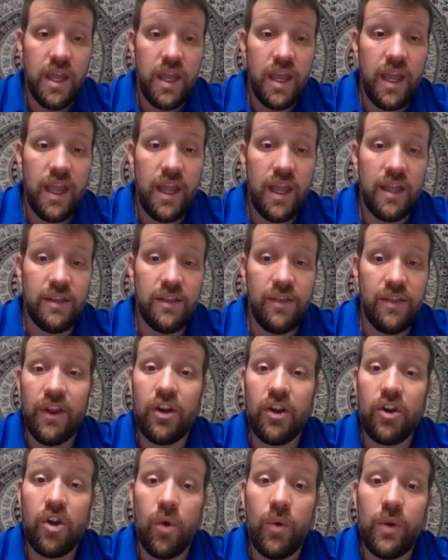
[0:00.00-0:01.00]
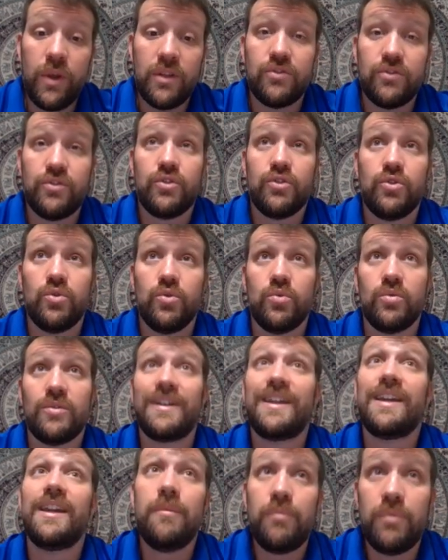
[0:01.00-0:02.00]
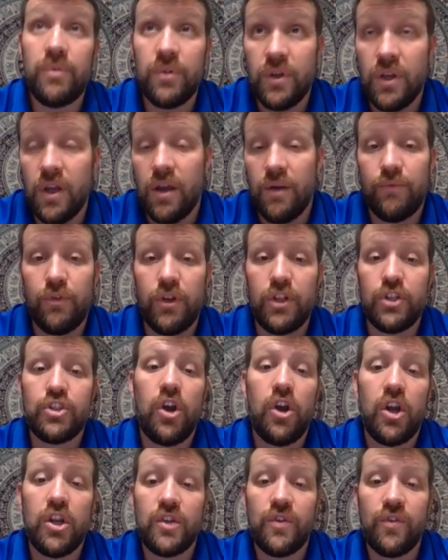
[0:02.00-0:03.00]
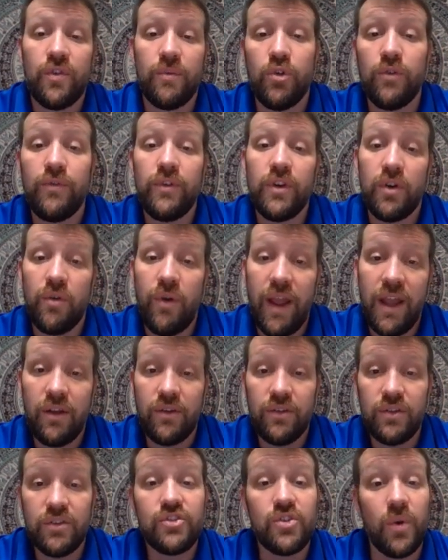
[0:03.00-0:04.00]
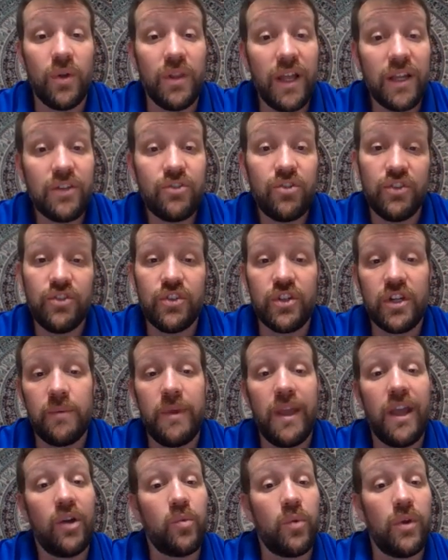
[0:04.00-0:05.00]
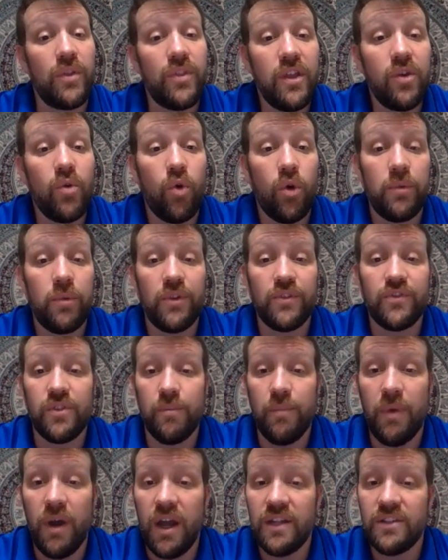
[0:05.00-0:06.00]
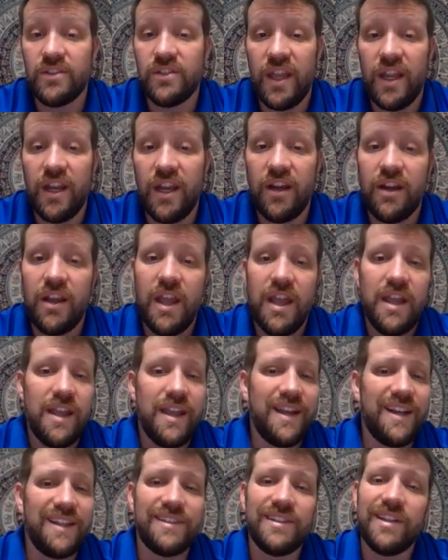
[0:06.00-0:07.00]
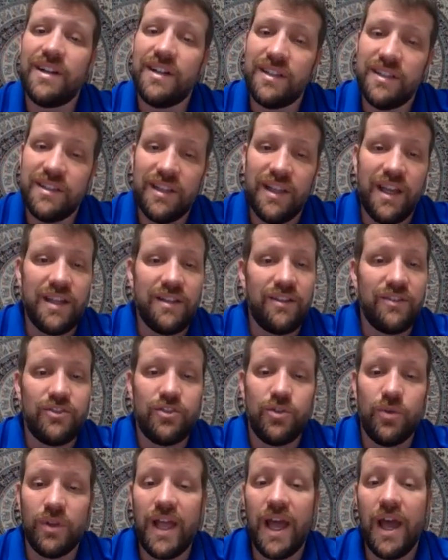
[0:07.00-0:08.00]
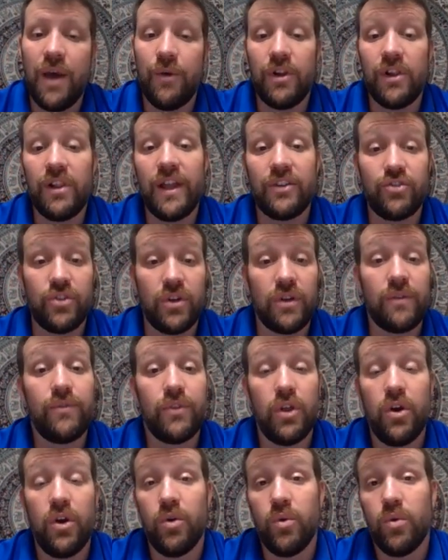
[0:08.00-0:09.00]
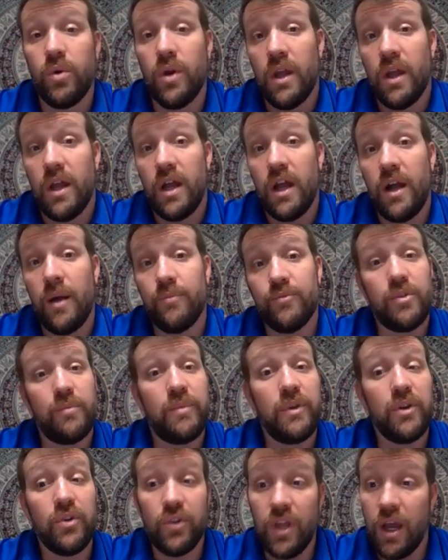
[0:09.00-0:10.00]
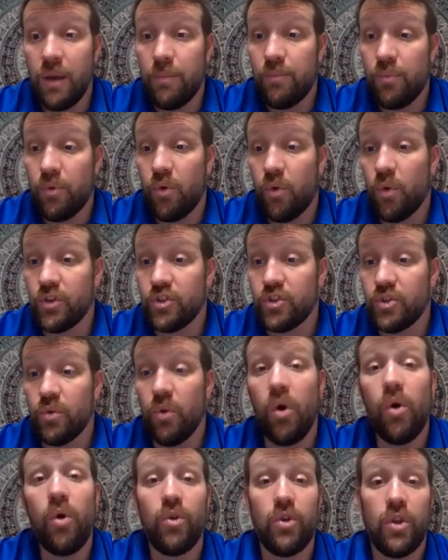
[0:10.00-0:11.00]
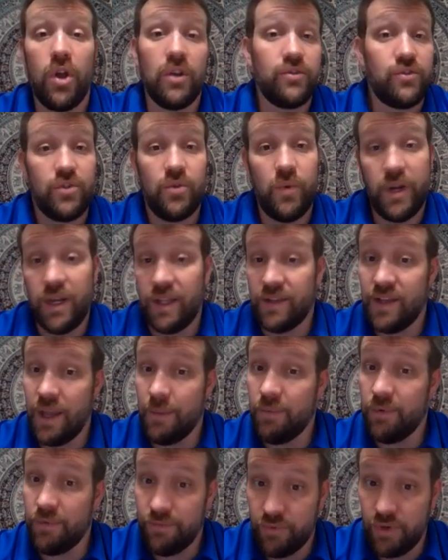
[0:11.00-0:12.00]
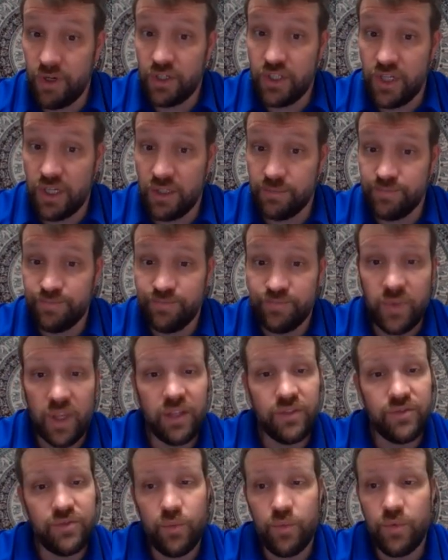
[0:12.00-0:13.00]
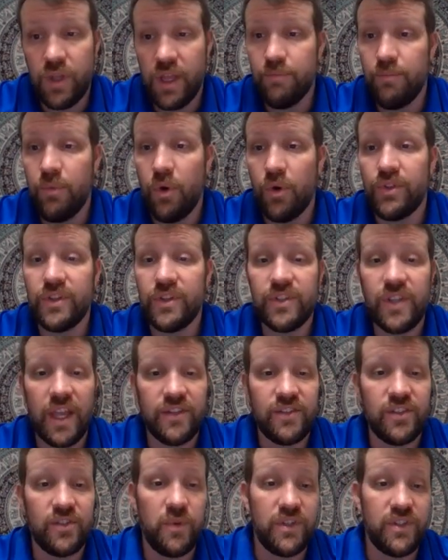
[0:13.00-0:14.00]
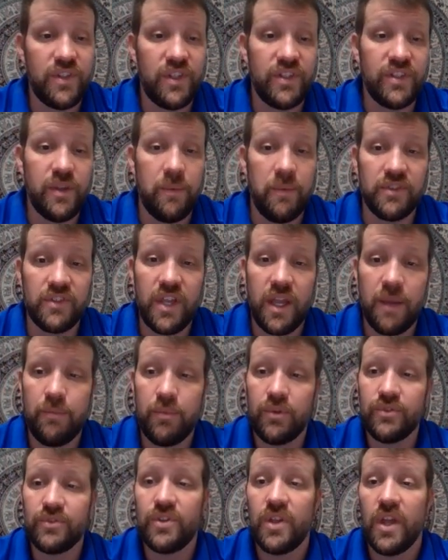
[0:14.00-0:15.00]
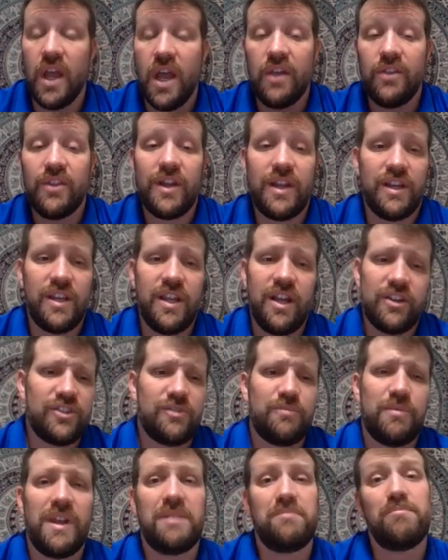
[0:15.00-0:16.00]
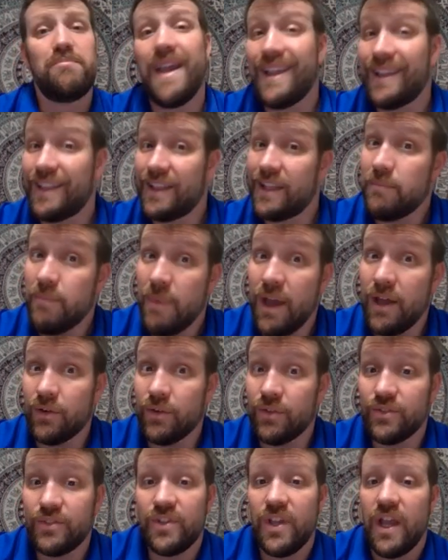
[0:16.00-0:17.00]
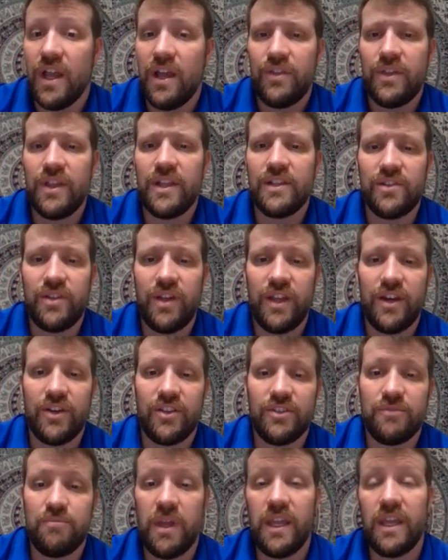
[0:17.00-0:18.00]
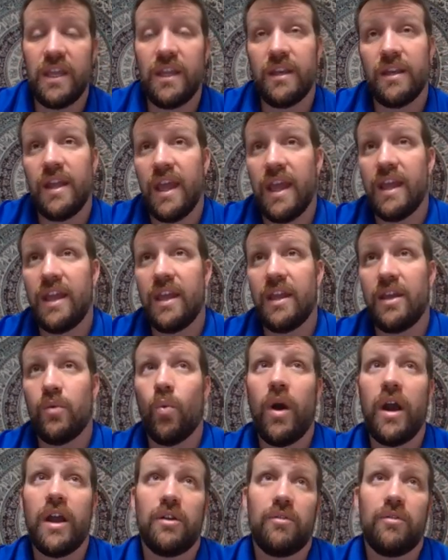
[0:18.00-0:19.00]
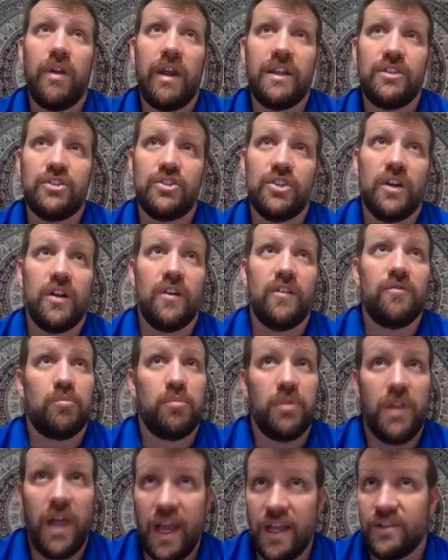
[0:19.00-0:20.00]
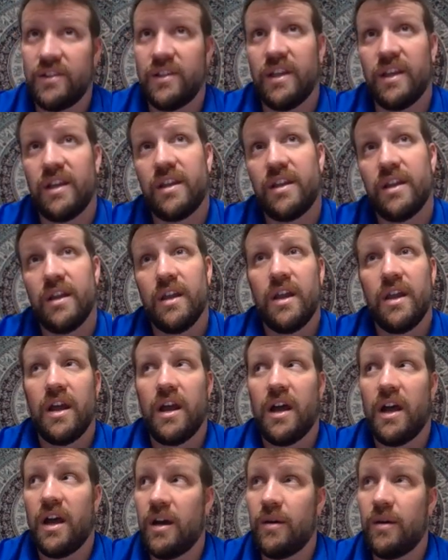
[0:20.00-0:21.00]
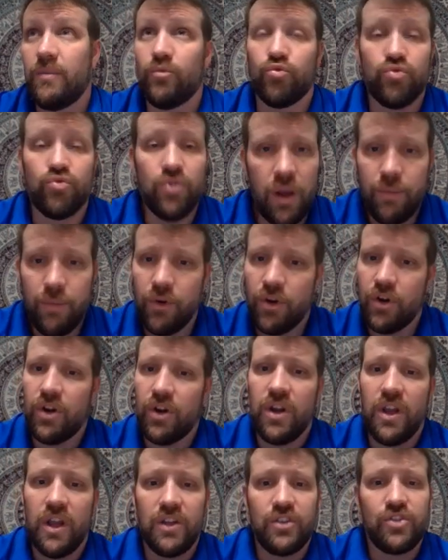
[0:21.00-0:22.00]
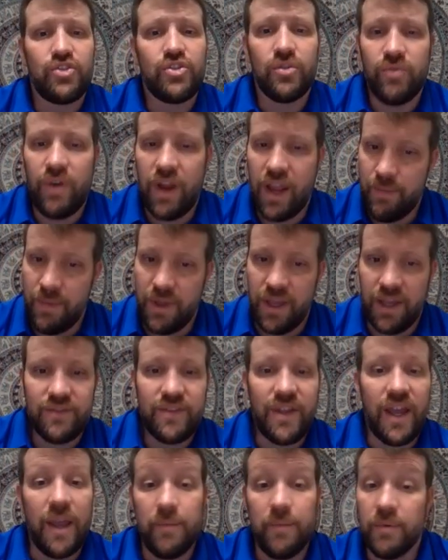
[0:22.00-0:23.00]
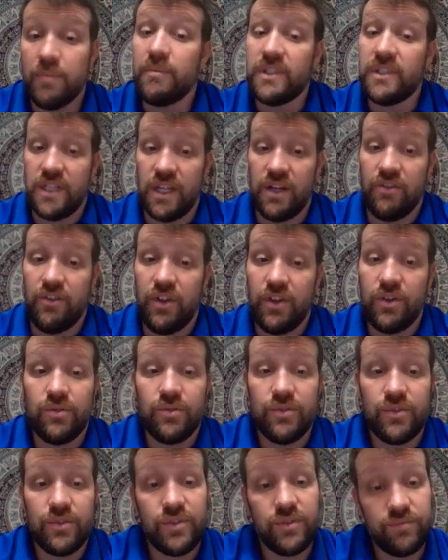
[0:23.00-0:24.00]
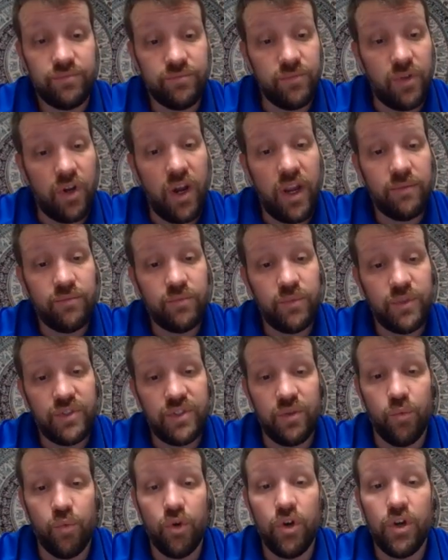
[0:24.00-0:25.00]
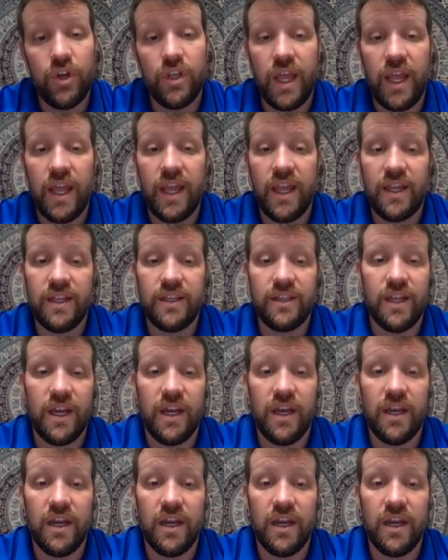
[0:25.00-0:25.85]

and they're going to keep free charge from moving around. So electrons are going to be held within orbitals of the bonds there, and it's unlikely to allow an electric flow to build up or to hold on to any type of friction. In both these cases, we see some examples, the conductors being mainly metals, the insulators being a wider range of plastic, rubber, ceramic type materials. All right, we see wood and